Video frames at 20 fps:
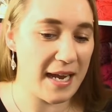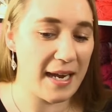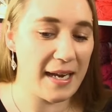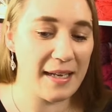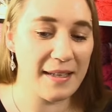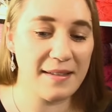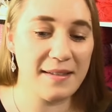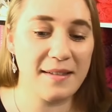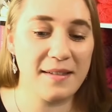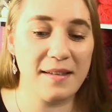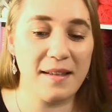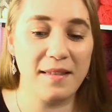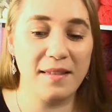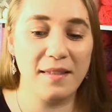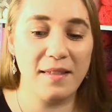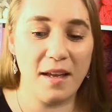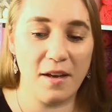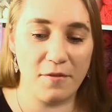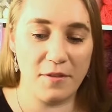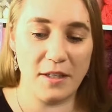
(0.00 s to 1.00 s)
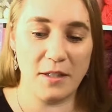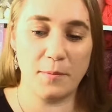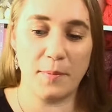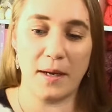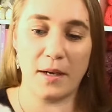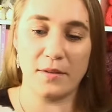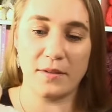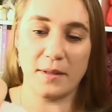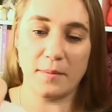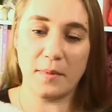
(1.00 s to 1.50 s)
I love these
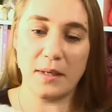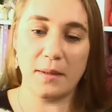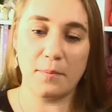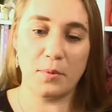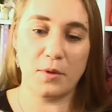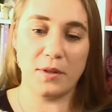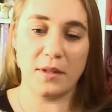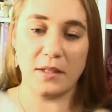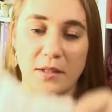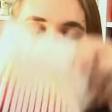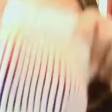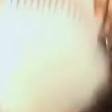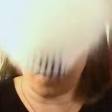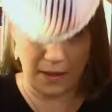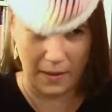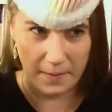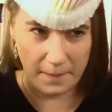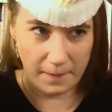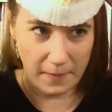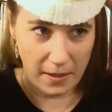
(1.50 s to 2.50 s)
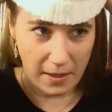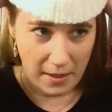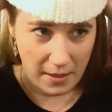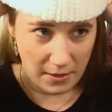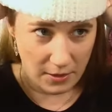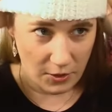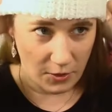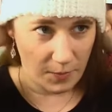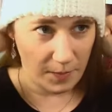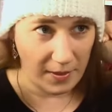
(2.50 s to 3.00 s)
patterns. I'm going to put this one on
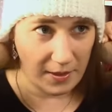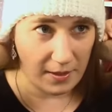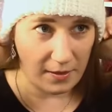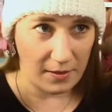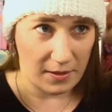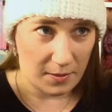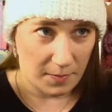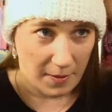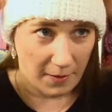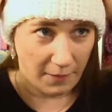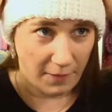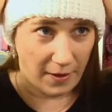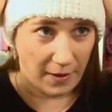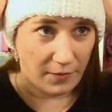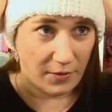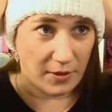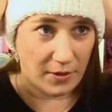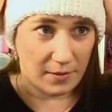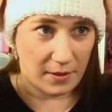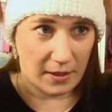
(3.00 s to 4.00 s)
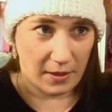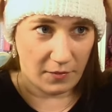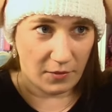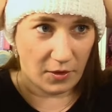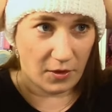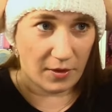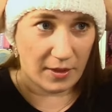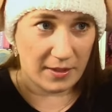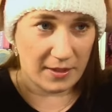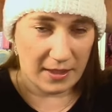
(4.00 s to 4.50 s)
just because it's my favorite, even
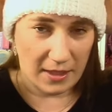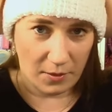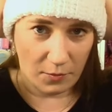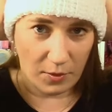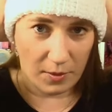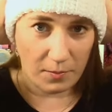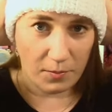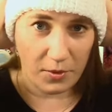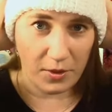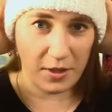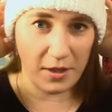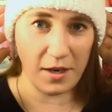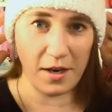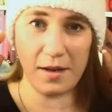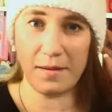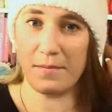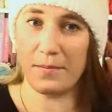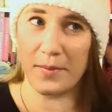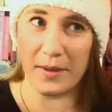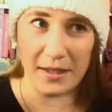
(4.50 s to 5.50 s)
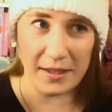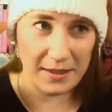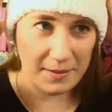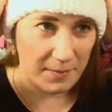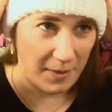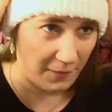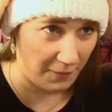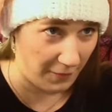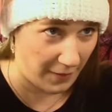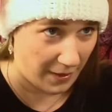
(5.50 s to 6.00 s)
though I said I wouldn't put it on, but it's
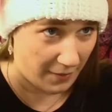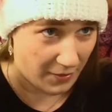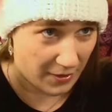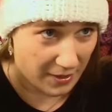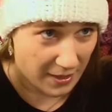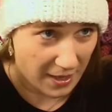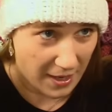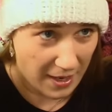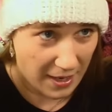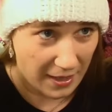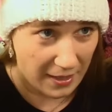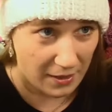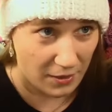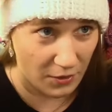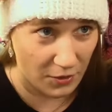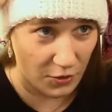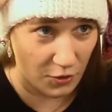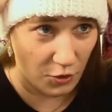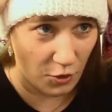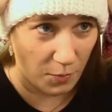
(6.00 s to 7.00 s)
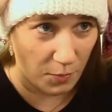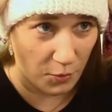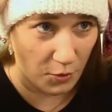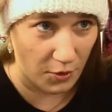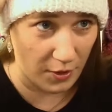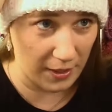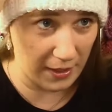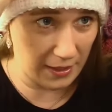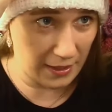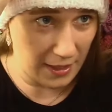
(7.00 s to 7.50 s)
my favorite. It looks so
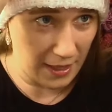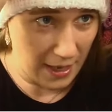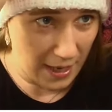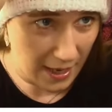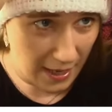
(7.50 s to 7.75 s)
pretty.